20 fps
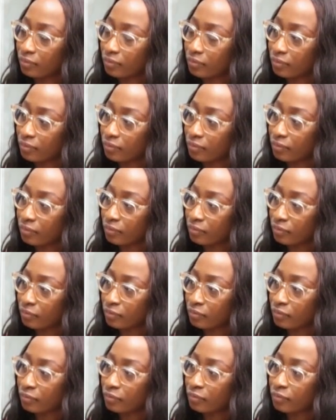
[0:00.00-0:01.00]

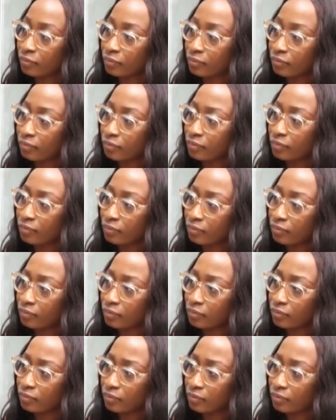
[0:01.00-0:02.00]

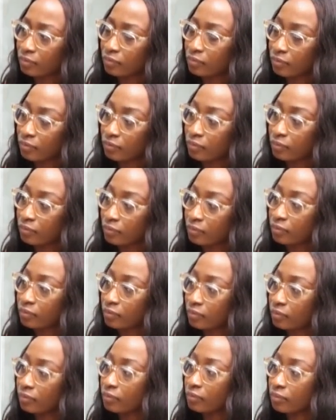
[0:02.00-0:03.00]

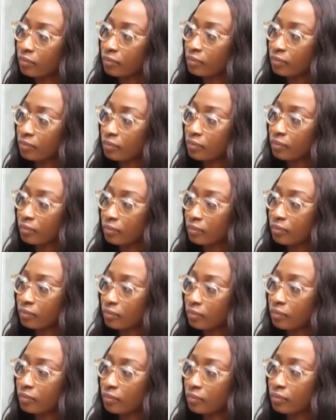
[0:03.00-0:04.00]

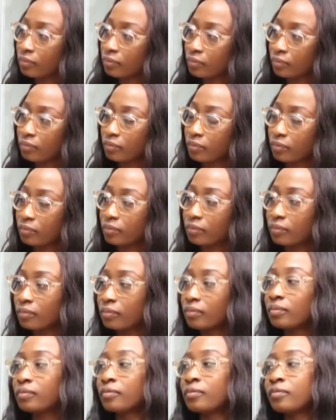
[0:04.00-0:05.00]

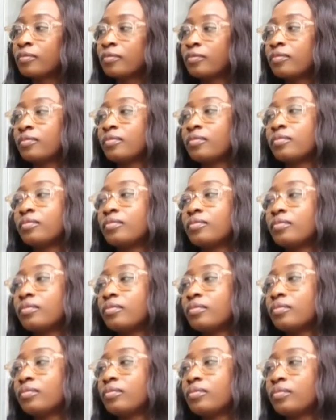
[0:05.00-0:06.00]

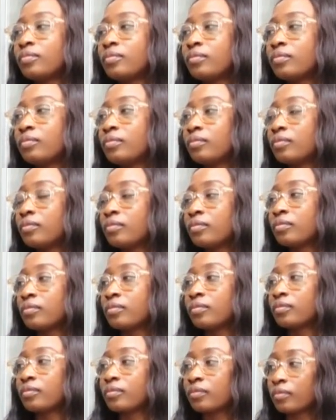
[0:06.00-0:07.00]

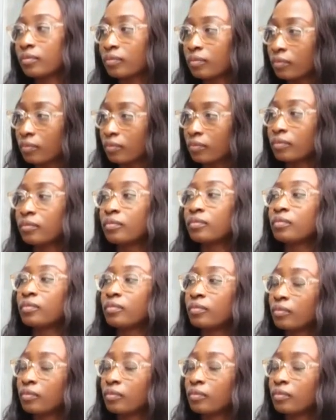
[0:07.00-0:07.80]
(not speaking)